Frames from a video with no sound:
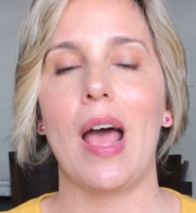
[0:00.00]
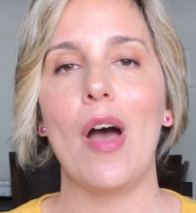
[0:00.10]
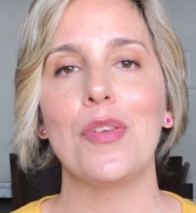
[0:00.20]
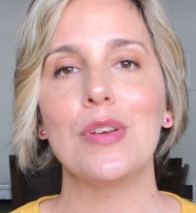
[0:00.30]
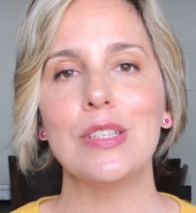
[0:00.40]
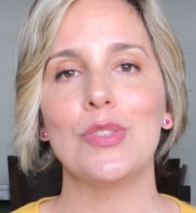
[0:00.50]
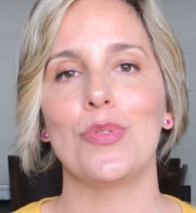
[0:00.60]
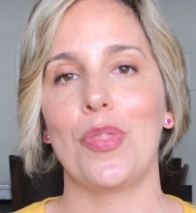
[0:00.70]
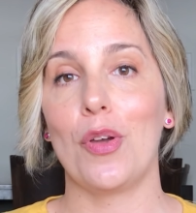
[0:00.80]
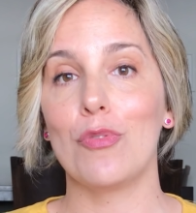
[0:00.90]
how you can
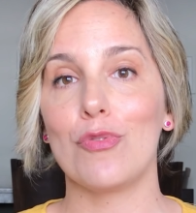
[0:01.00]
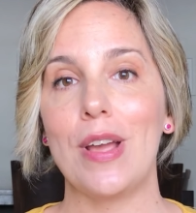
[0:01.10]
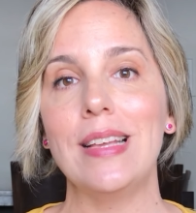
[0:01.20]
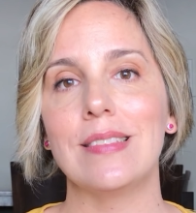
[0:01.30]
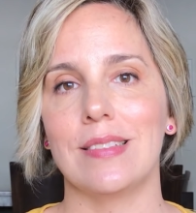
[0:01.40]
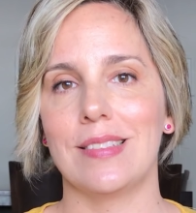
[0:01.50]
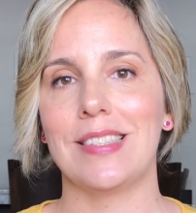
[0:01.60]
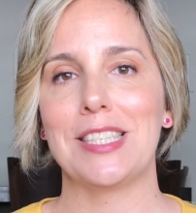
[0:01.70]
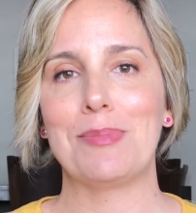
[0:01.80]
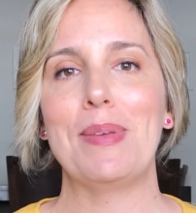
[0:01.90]
do the
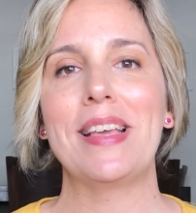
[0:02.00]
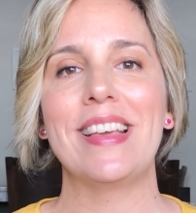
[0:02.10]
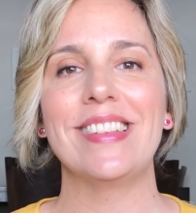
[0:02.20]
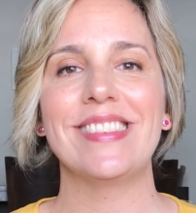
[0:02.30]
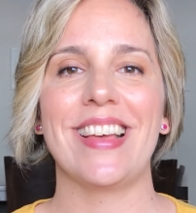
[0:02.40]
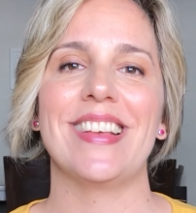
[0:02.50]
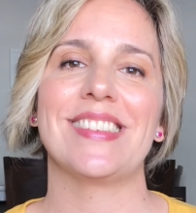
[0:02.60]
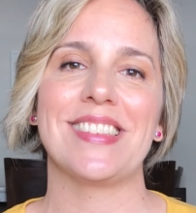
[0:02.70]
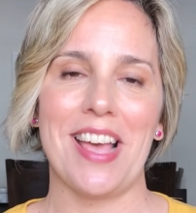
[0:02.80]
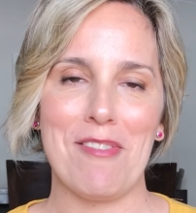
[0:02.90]
greatest speaking
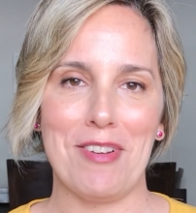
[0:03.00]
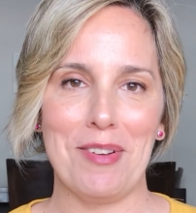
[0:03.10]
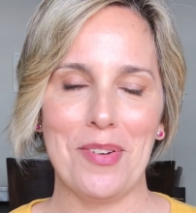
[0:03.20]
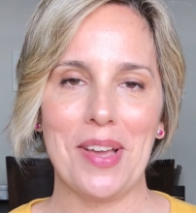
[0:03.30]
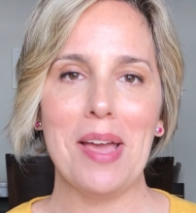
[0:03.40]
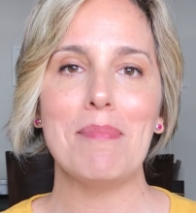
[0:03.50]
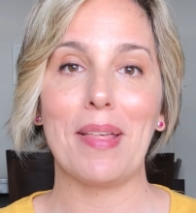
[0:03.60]
test ever, okay?